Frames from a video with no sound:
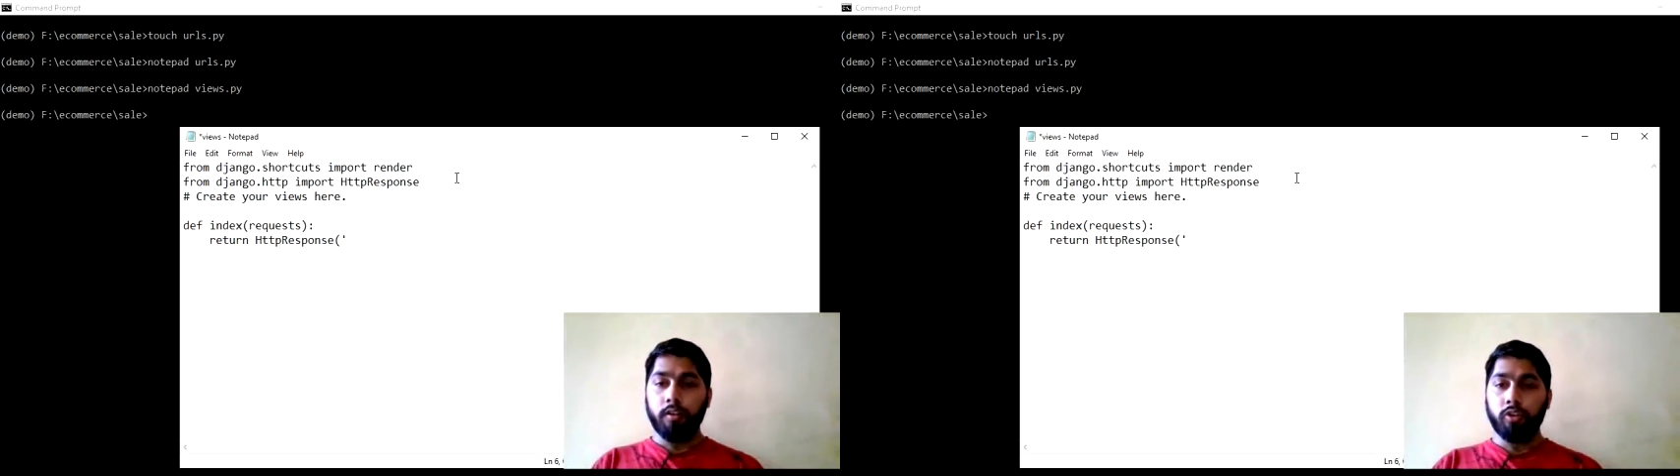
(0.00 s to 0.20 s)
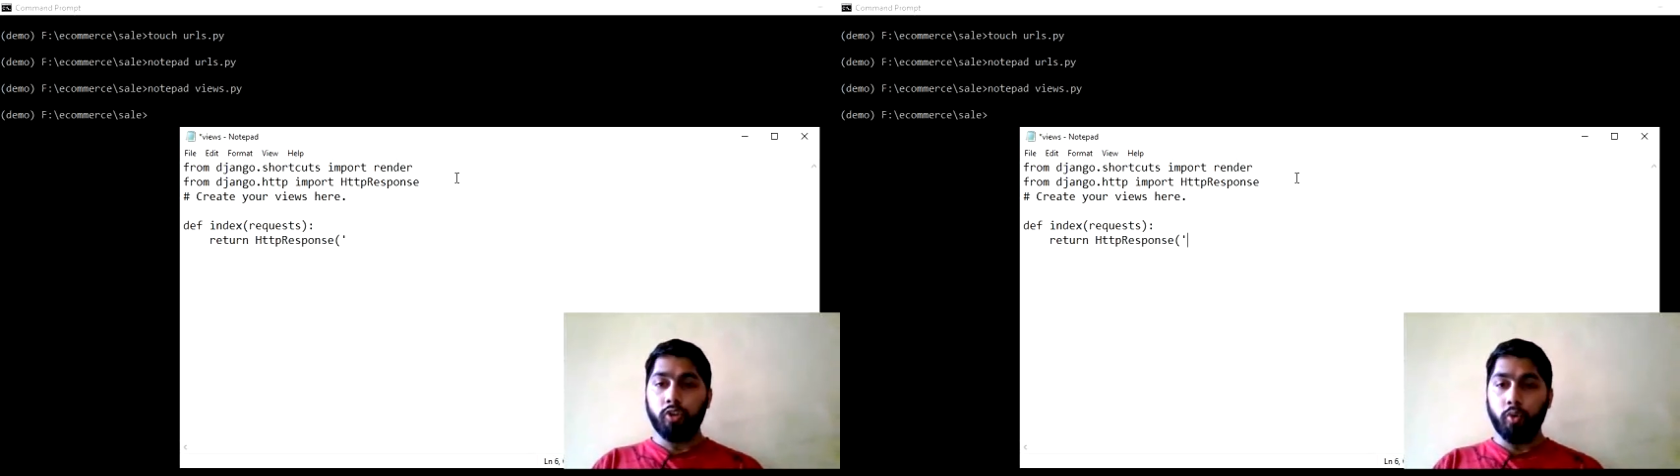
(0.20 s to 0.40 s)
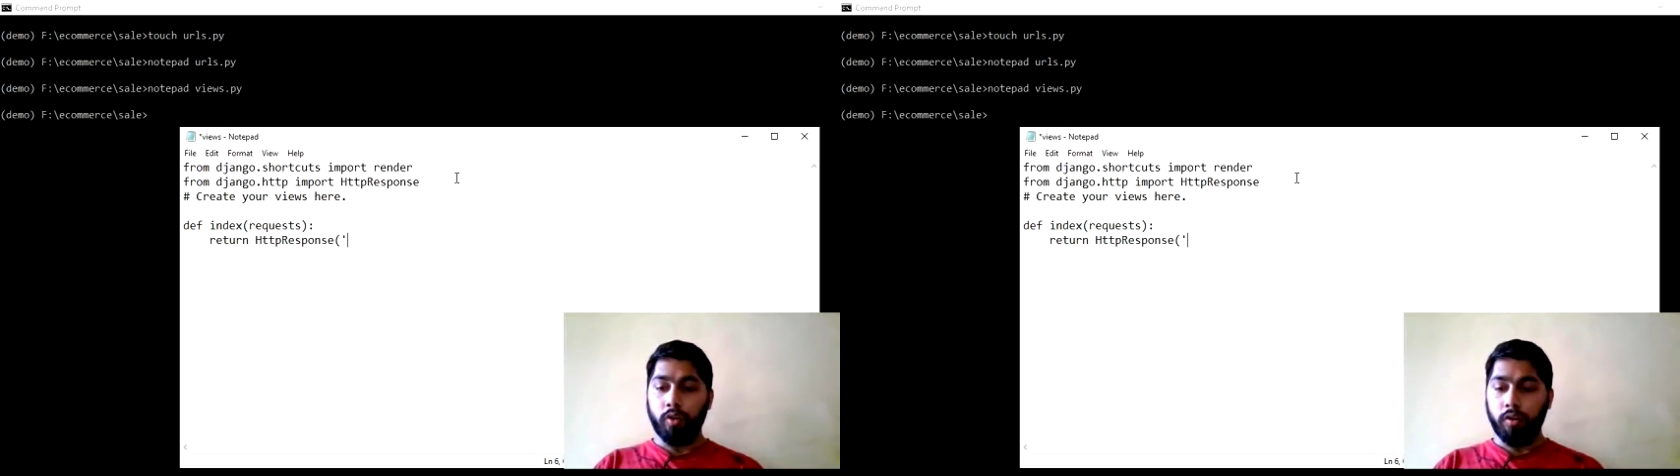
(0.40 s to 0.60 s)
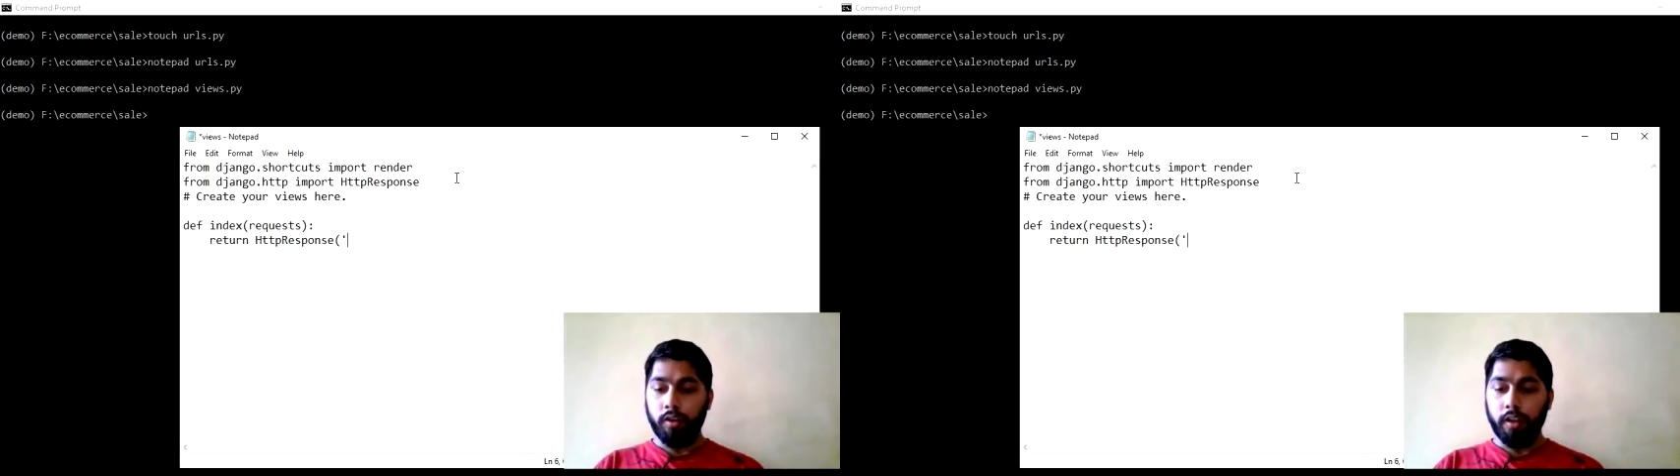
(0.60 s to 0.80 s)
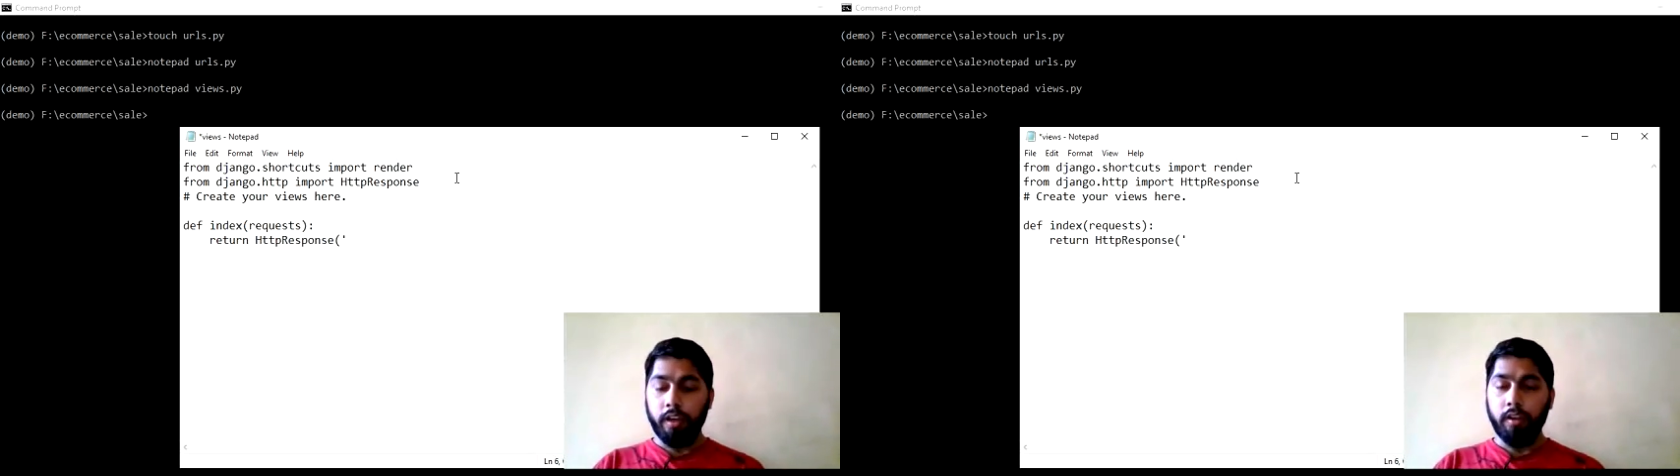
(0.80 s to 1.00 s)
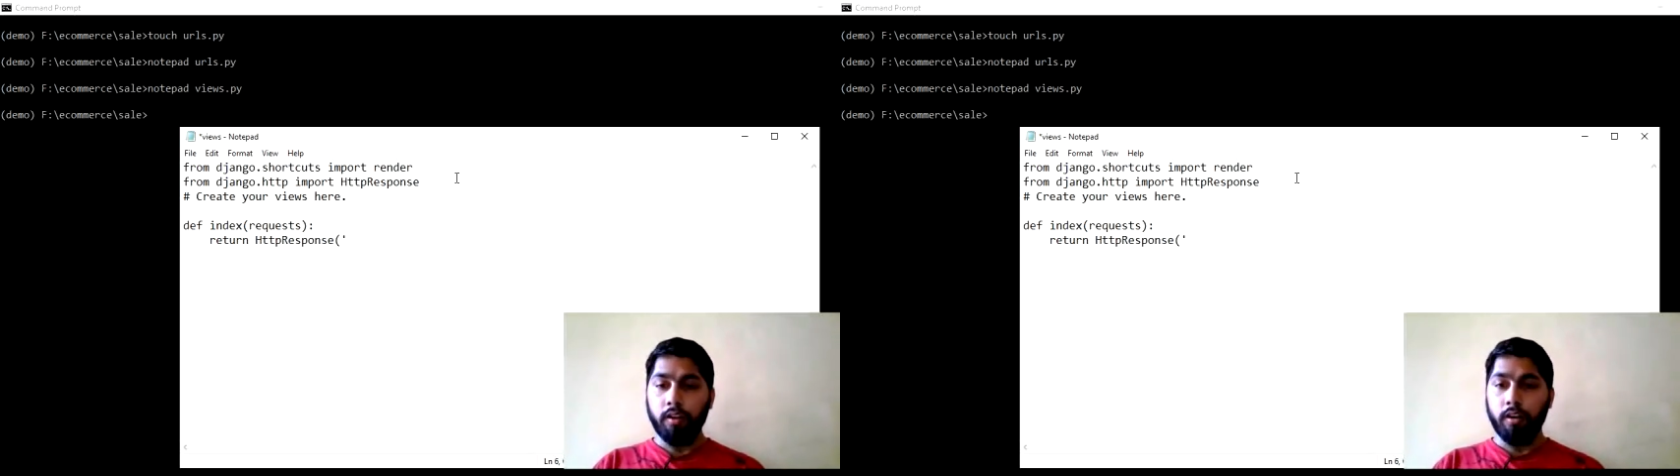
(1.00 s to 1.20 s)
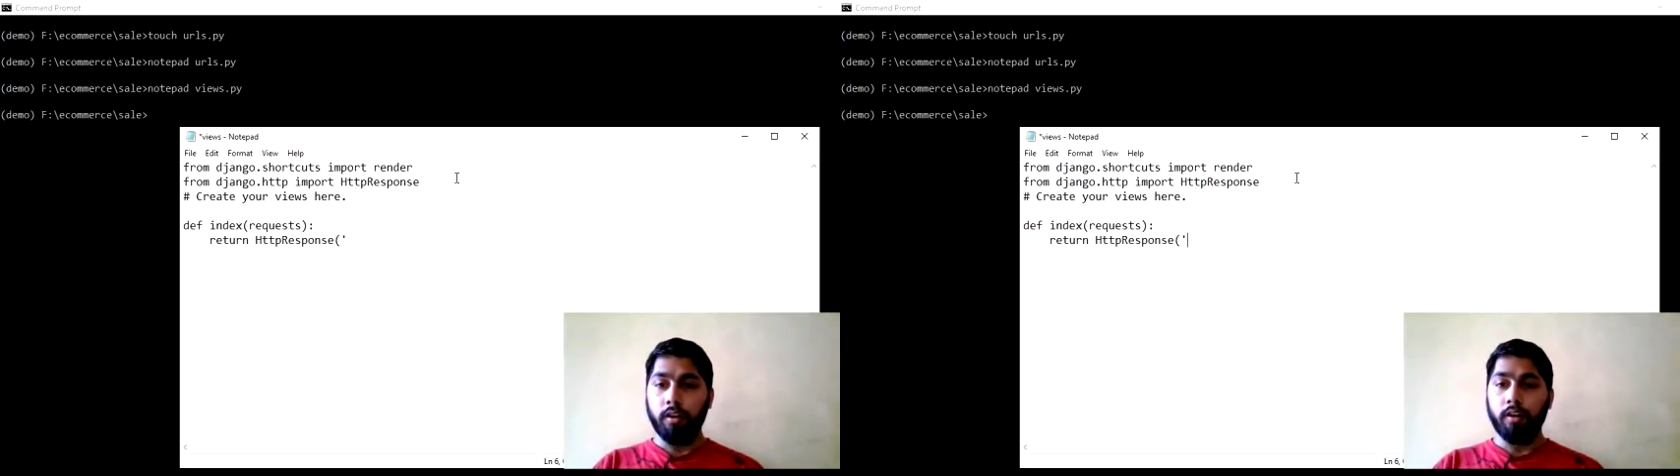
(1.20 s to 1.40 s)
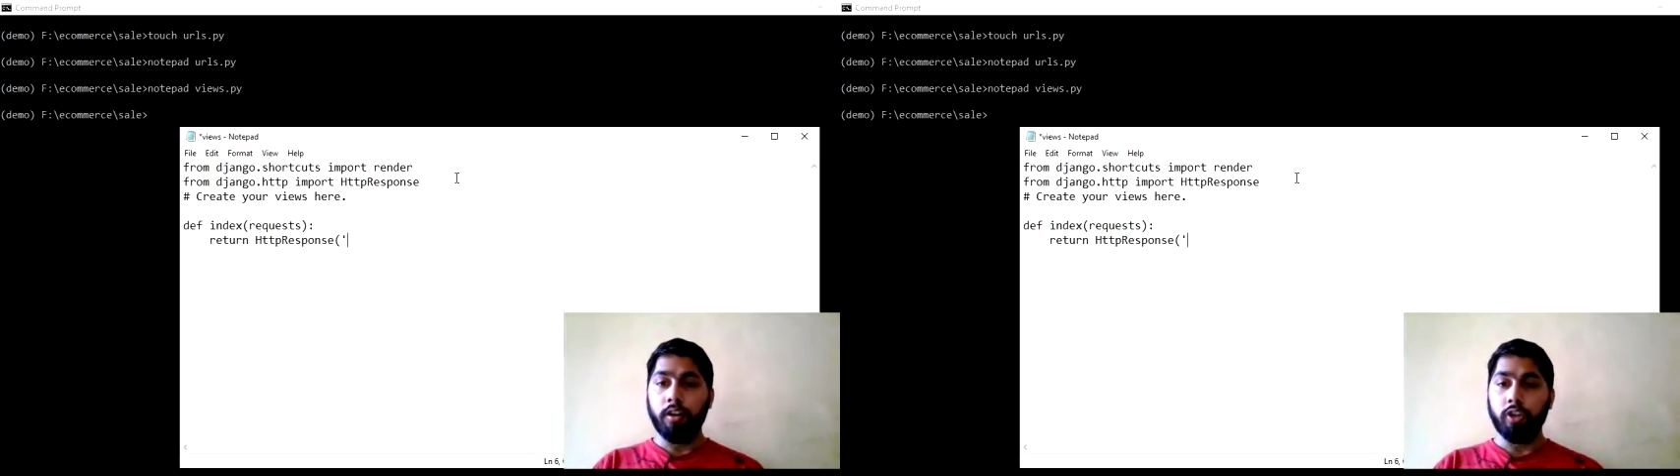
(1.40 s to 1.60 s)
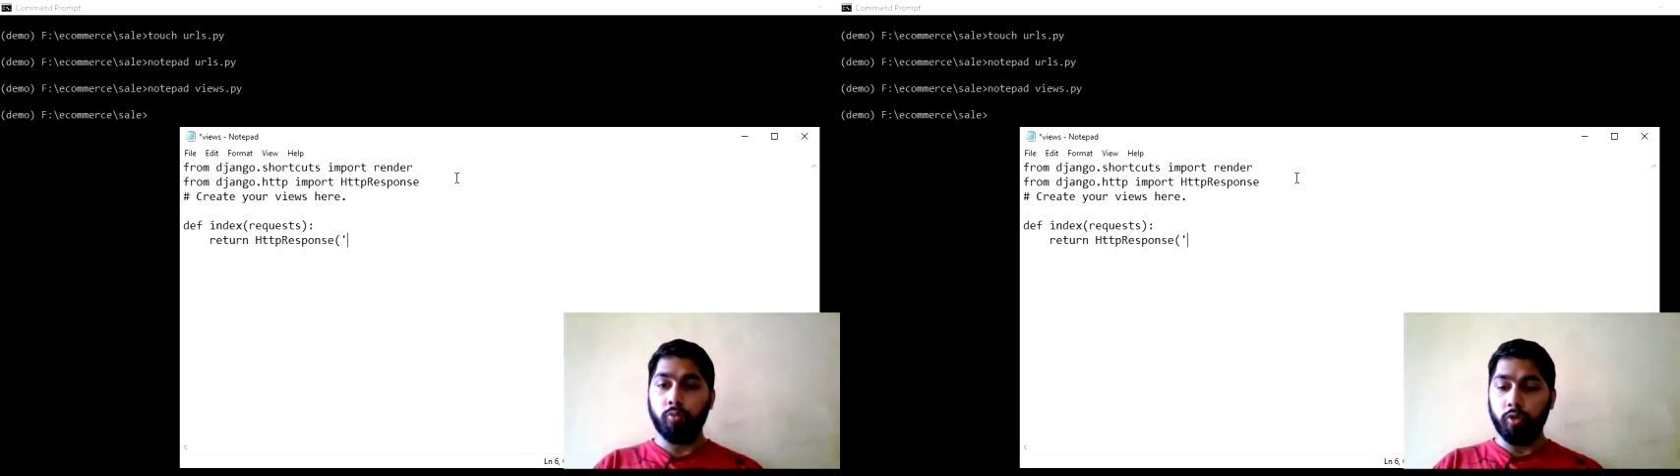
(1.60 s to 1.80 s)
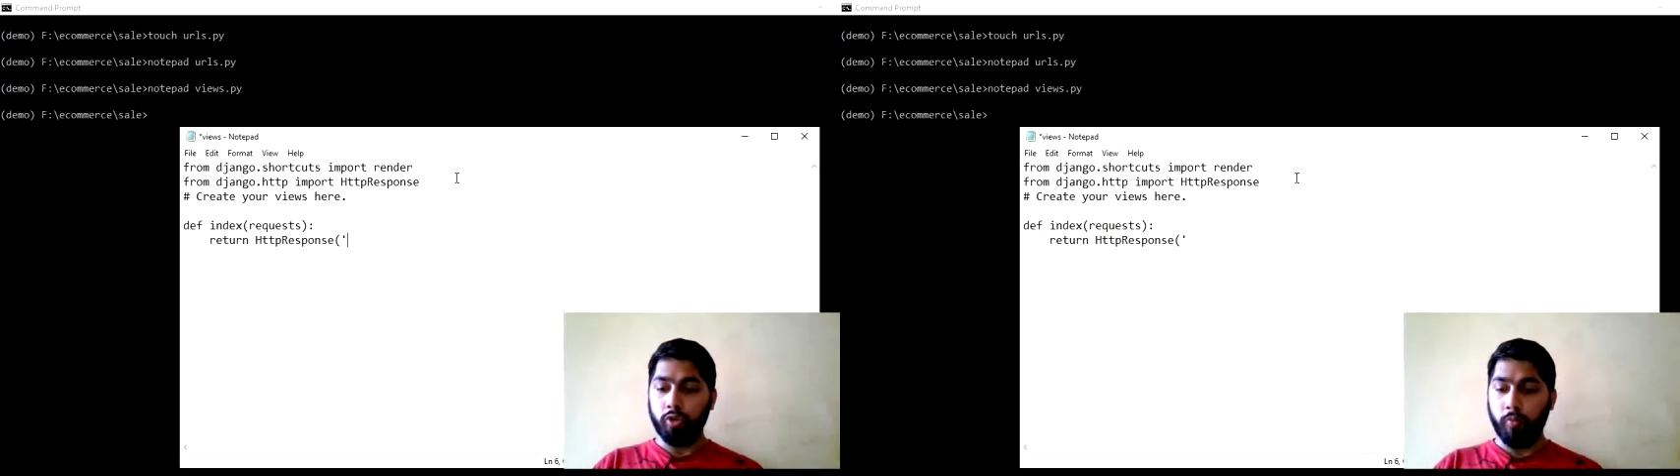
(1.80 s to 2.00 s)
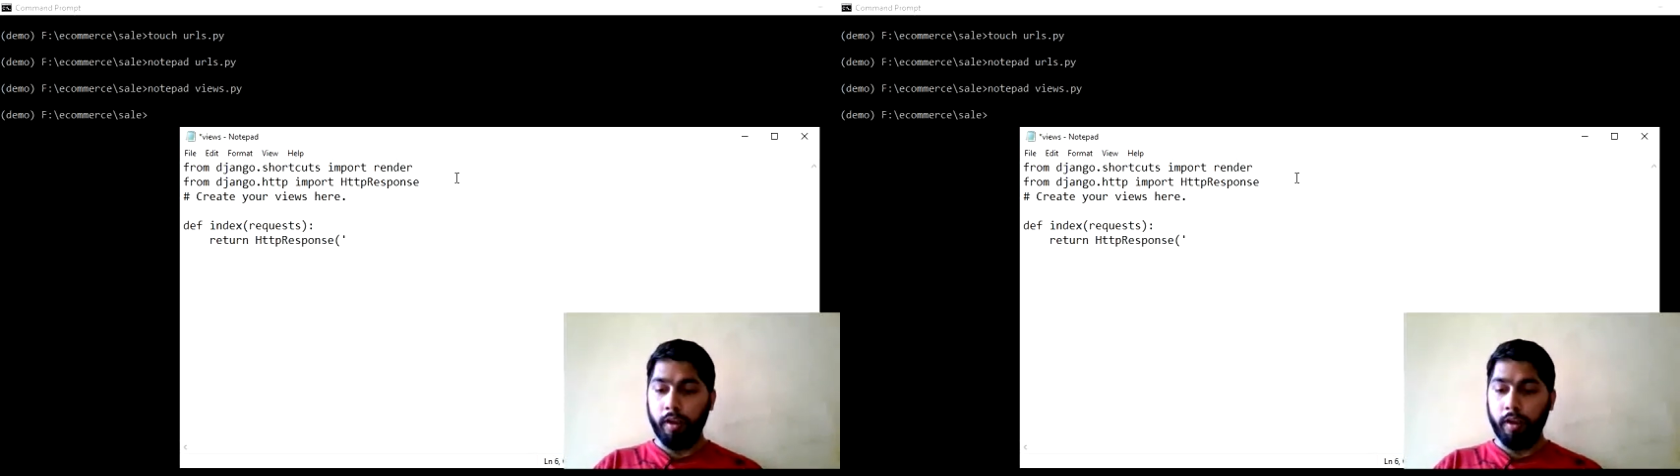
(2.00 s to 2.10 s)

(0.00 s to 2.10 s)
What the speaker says: show the any response